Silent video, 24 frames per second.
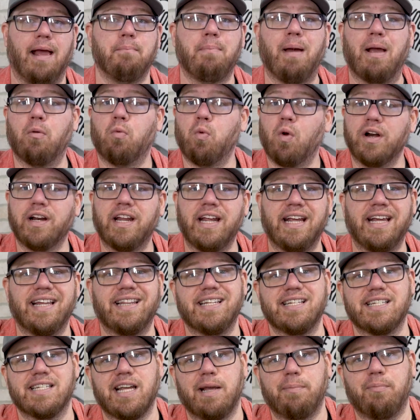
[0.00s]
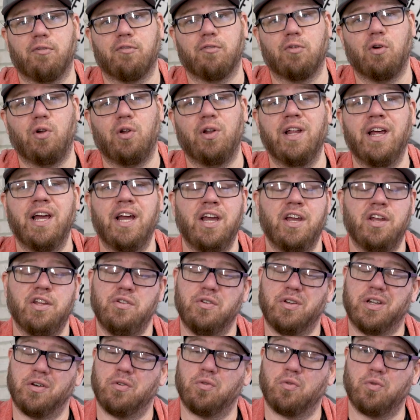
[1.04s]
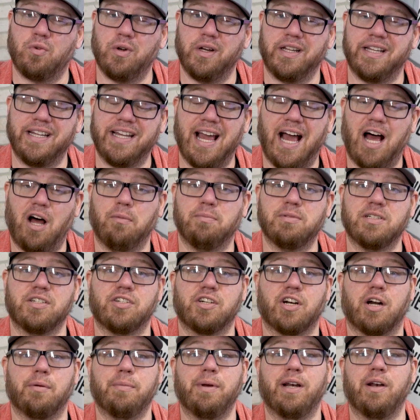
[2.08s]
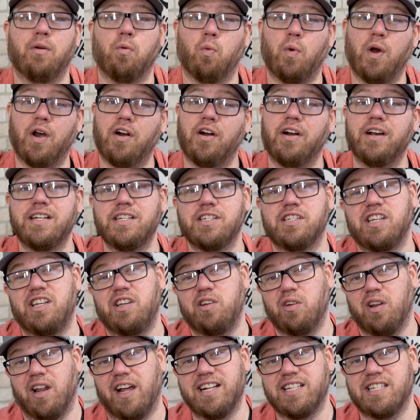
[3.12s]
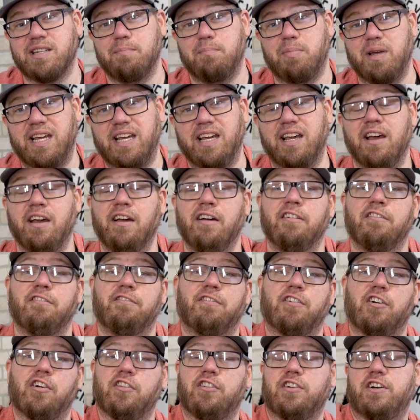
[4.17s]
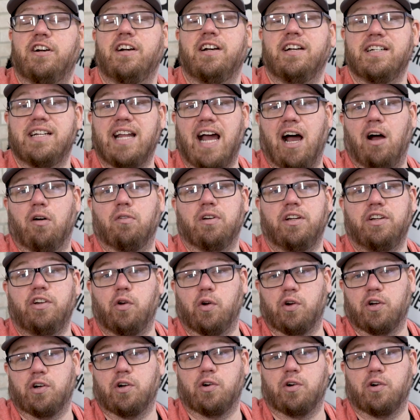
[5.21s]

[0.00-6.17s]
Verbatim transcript: and by working in this type of role, you can really help determine where it is that you'd like to be further down your